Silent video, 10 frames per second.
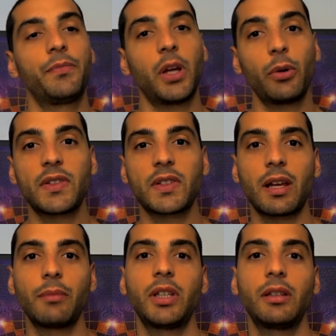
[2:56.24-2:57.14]
there is
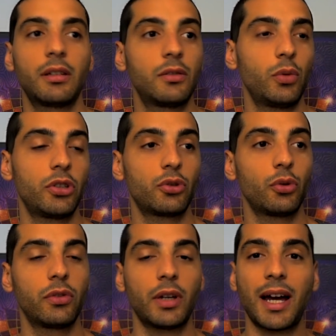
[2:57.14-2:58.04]
something that we
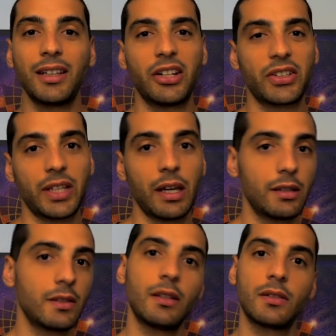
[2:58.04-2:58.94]
should
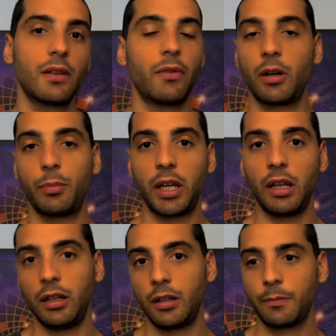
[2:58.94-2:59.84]
understand since the very
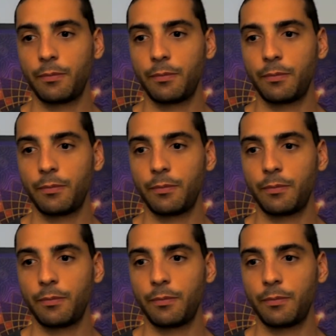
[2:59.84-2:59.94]
beginning.